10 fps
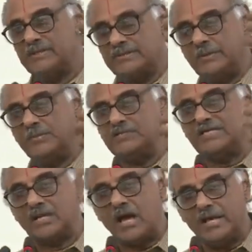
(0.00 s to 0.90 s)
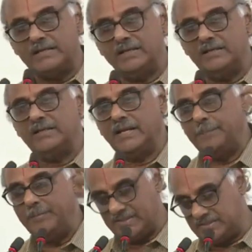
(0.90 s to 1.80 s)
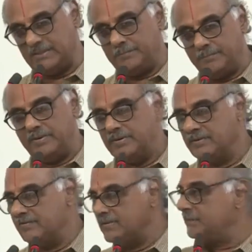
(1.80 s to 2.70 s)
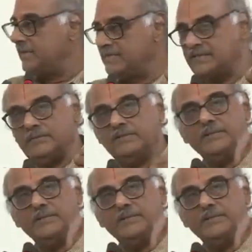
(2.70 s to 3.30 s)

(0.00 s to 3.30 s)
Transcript: Suppose an article, it picks up, it makes up.